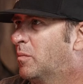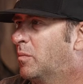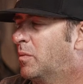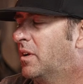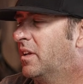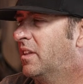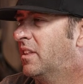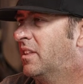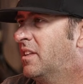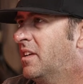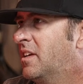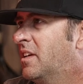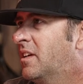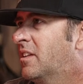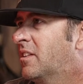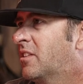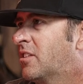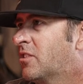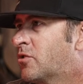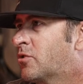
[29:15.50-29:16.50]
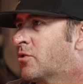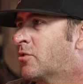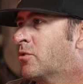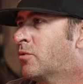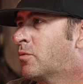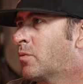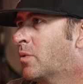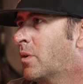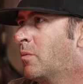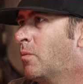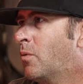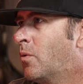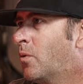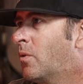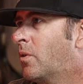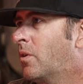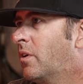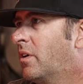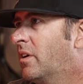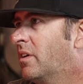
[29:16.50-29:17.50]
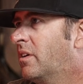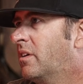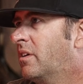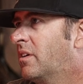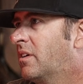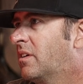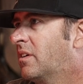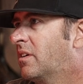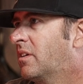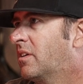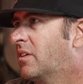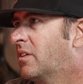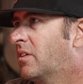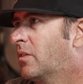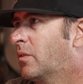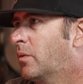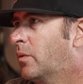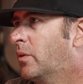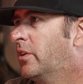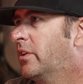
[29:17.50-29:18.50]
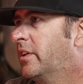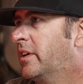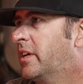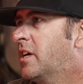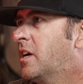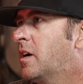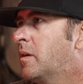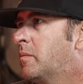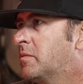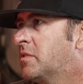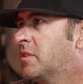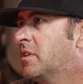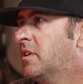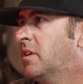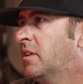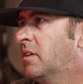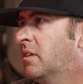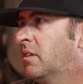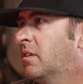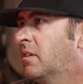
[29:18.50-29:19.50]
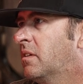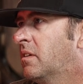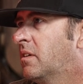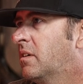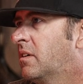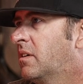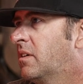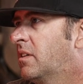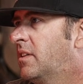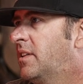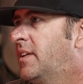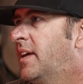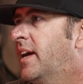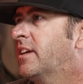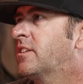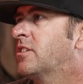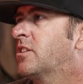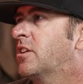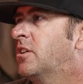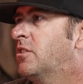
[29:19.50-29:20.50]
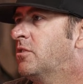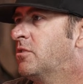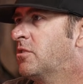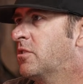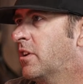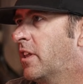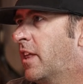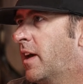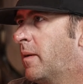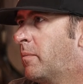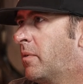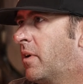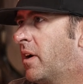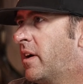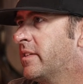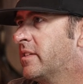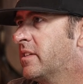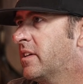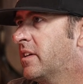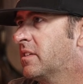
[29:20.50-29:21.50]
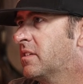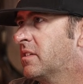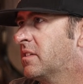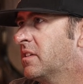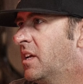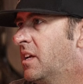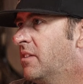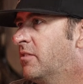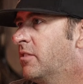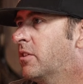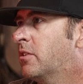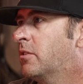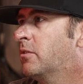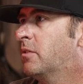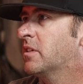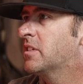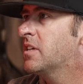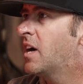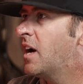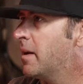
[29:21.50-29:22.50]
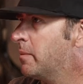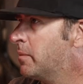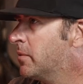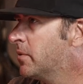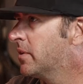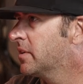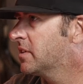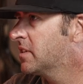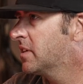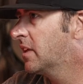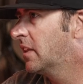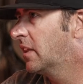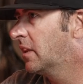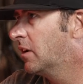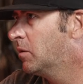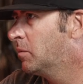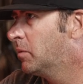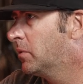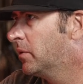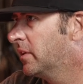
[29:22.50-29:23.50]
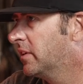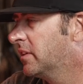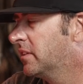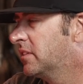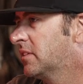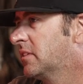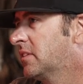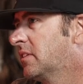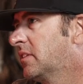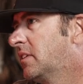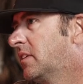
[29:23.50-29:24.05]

But I think the true reward really comes in the execution of that process, even through its high points and low points.